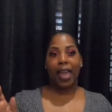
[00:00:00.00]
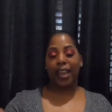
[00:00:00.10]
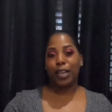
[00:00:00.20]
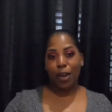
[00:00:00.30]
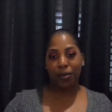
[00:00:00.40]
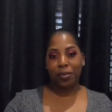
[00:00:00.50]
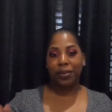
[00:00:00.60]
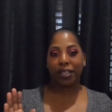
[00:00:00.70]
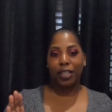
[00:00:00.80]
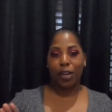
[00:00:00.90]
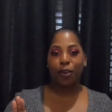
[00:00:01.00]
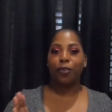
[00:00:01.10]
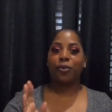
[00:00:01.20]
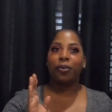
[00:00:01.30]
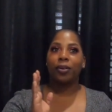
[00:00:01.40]
And
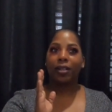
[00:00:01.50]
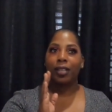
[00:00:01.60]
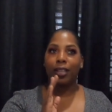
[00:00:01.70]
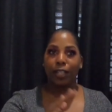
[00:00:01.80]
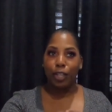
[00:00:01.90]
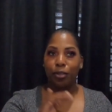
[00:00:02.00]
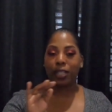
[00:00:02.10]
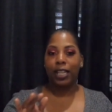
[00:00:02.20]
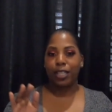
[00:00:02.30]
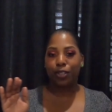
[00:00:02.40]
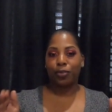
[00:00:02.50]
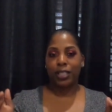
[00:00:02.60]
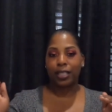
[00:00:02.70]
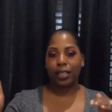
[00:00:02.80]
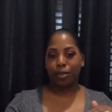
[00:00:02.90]
no New Year's
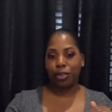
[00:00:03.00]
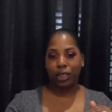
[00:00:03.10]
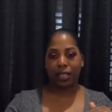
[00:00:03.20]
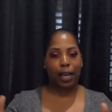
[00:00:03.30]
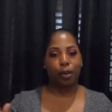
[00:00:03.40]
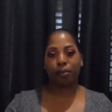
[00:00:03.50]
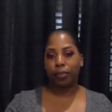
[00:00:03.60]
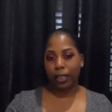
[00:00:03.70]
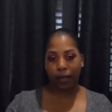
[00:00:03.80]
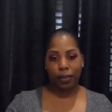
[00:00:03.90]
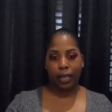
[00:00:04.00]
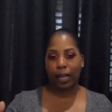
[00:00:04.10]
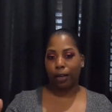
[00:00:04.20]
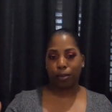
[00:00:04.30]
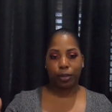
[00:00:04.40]
resolution. I don't believe in that.
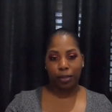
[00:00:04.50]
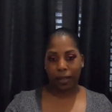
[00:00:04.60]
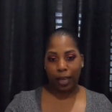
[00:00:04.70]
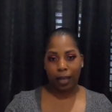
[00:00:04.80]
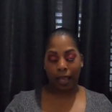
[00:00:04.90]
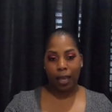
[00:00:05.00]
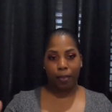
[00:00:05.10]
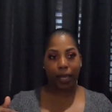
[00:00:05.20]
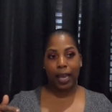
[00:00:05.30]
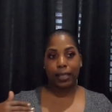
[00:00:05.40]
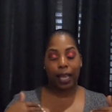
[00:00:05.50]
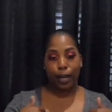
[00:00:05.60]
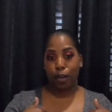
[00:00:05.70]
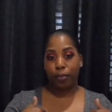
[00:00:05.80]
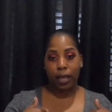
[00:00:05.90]
I don't do that because I
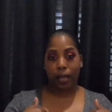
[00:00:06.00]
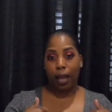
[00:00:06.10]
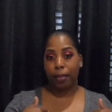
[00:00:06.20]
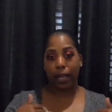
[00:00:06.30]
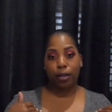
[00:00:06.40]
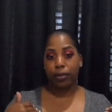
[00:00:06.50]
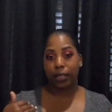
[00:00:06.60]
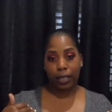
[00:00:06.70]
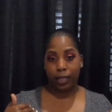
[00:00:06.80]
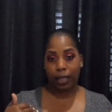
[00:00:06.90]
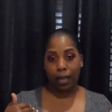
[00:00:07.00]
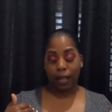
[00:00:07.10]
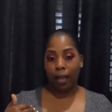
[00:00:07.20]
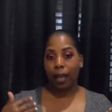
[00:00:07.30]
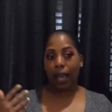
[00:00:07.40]
know me. I'm not gonna stick to
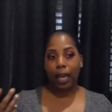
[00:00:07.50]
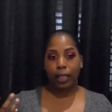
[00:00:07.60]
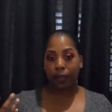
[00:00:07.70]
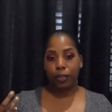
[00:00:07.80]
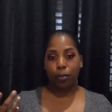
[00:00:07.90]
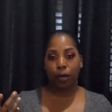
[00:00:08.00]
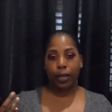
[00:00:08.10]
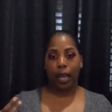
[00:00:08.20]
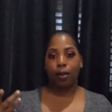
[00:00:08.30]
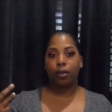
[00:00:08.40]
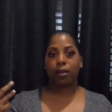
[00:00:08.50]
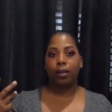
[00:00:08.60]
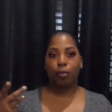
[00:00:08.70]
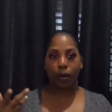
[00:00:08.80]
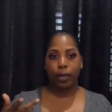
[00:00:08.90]
that. I love to work out.
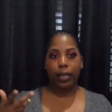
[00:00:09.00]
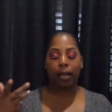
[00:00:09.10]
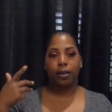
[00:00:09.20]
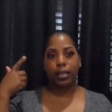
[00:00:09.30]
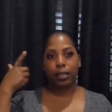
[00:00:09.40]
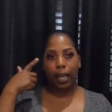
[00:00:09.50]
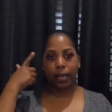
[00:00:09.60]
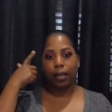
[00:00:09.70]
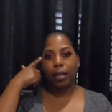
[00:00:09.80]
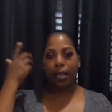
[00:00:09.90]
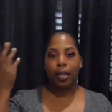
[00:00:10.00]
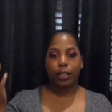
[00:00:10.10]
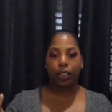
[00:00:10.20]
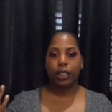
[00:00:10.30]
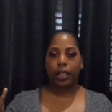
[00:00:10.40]
Working out is like,
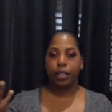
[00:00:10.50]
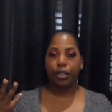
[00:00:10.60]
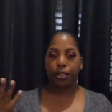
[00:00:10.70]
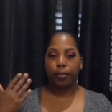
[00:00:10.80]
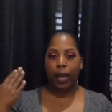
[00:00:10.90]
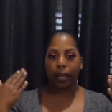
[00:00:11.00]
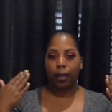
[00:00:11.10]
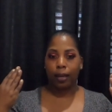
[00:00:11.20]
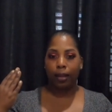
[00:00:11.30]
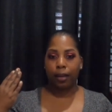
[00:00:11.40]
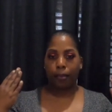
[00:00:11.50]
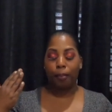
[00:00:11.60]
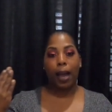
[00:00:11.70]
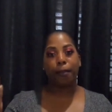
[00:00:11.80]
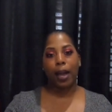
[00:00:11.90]
it just clears my
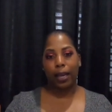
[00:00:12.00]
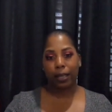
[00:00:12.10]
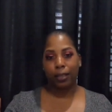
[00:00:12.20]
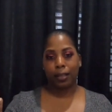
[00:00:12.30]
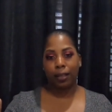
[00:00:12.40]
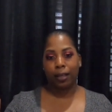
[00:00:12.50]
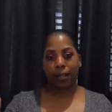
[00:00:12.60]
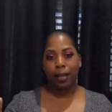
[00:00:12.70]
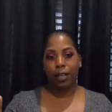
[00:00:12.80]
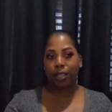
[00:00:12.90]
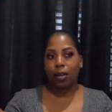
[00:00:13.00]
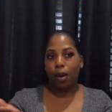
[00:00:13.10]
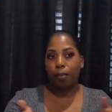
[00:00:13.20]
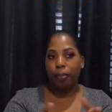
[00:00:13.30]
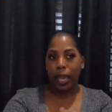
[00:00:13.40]
mind. So
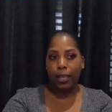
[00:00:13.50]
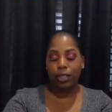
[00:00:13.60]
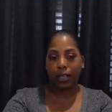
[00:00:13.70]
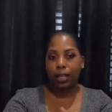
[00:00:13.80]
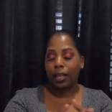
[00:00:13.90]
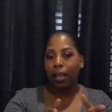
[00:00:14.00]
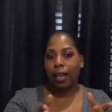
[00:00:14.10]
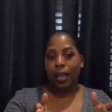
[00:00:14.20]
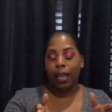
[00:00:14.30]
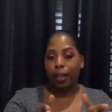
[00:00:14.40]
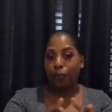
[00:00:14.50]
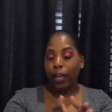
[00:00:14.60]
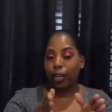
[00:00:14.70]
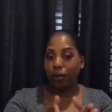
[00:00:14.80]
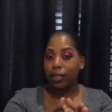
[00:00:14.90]
I'm passionate If I
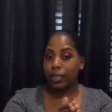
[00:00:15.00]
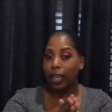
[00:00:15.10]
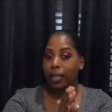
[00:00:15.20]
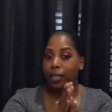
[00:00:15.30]
can only stay